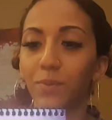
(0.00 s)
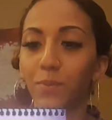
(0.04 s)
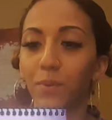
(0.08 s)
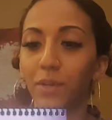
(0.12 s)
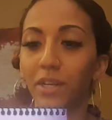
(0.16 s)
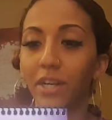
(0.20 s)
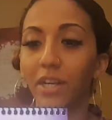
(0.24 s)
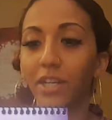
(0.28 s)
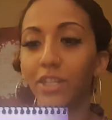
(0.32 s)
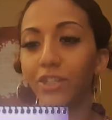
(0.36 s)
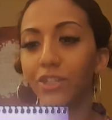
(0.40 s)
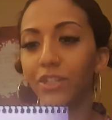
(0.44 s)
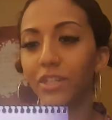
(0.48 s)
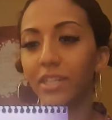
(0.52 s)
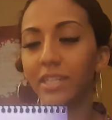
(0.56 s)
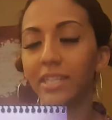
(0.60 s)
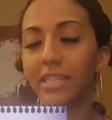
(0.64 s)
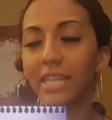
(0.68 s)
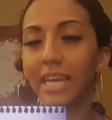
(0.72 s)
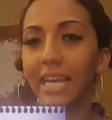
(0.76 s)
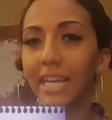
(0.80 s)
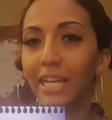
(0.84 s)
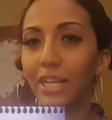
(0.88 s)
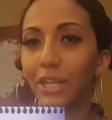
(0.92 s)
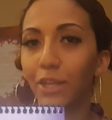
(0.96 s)

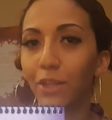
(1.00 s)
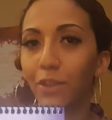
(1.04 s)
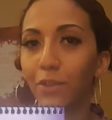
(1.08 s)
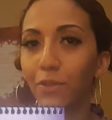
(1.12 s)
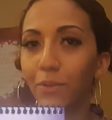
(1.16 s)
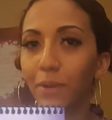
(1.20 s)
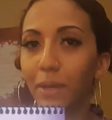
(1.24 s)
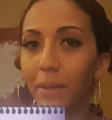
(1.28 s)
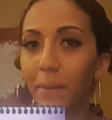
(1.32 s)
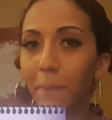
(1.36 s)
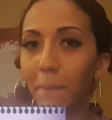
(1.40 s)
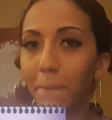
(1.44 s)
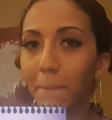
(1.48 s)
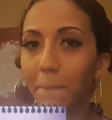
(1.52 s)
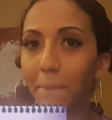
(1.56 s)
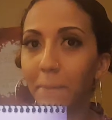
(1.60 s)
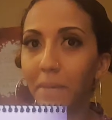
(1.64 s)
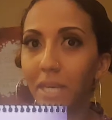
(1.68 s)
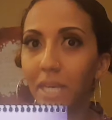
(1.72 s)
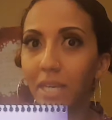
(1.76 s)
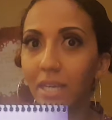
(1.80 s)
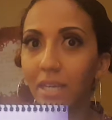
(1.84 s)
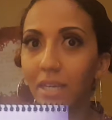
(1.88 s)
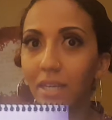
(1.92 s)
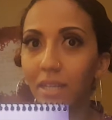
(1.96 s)
183
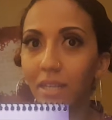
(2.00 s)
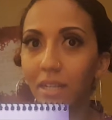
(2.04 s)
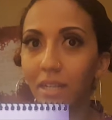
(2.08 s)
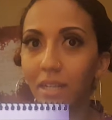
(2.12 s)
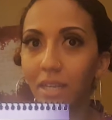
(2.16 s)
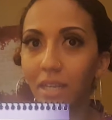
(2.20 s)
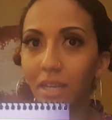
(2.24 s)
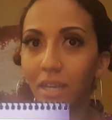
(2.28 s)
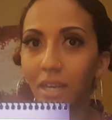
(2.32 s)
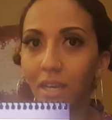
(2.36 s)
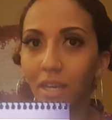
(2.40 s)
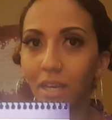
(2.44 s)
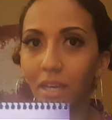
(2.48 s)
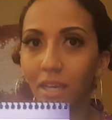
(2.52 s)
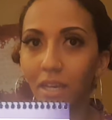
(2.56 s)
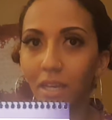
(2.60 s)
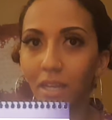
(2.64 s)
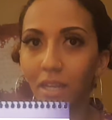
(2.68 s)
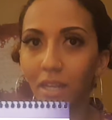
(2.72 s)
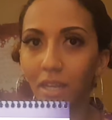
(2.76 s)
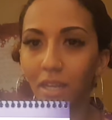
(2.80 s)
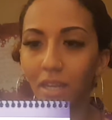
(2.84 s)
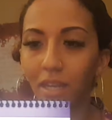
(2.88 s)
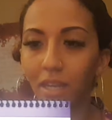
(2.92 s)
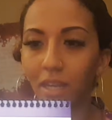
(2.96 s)

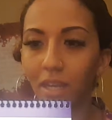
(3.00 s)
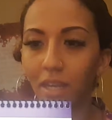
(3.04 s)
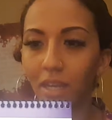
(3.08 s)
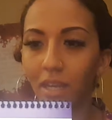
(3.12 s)
billion,